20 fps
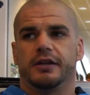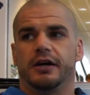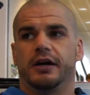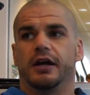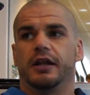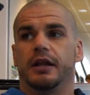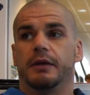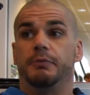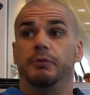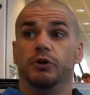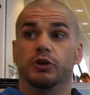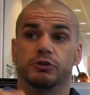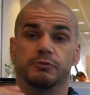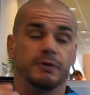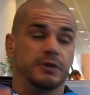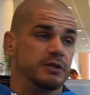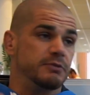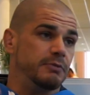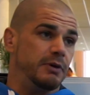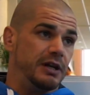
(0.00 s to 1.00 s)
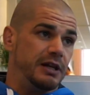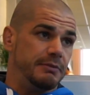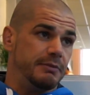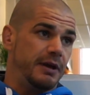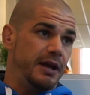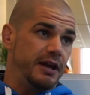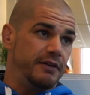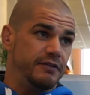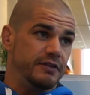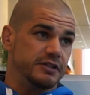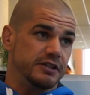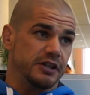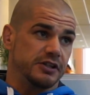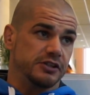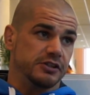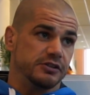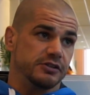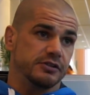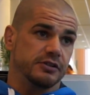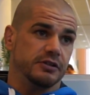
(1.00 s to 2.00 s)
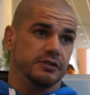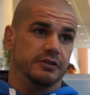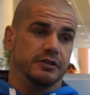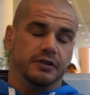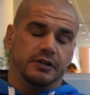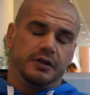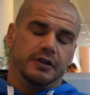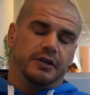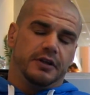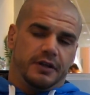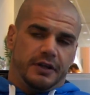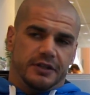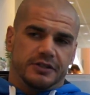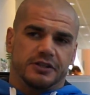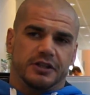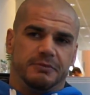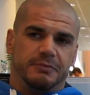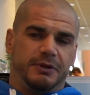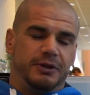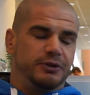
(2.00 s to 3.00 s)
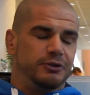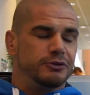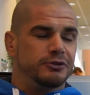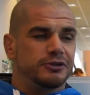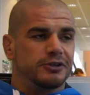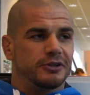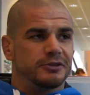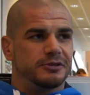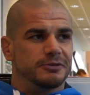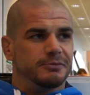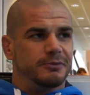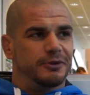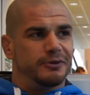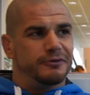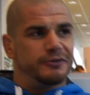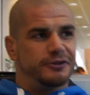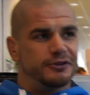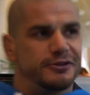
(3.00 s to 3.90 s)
they push me to my limit every session. So it's going to be a good show tomorrow for